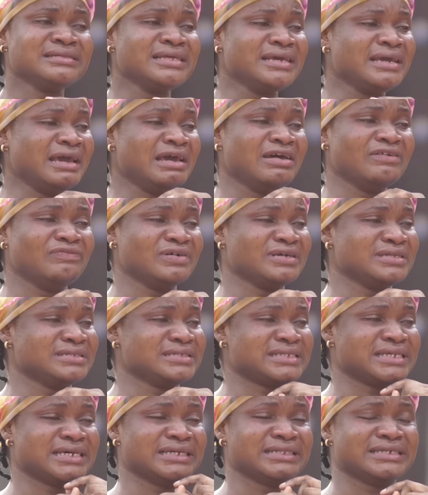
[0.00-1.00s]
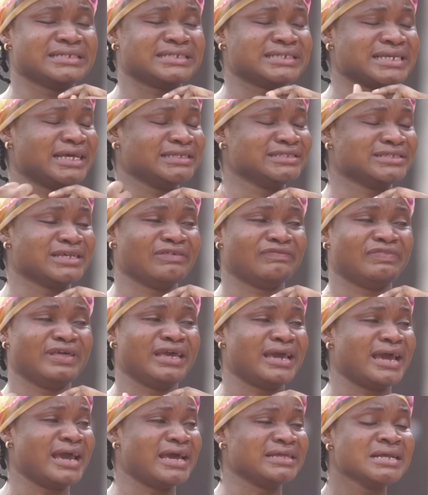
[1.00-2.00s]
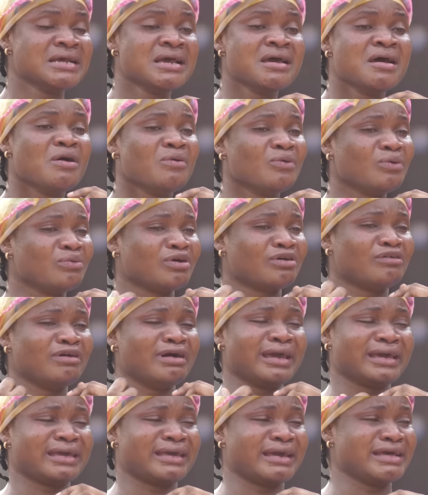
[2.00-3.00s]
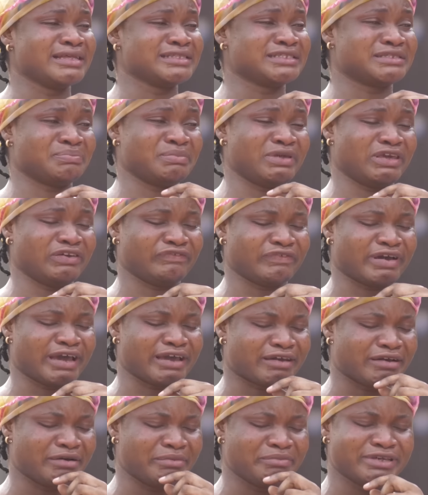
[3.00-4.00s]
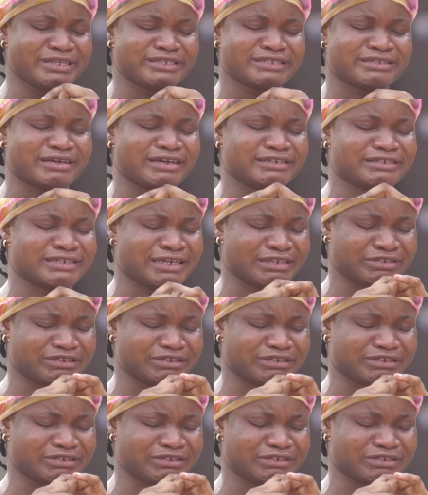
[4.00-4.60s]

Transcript: The heavens and the sons of the earth will go against me if I commit such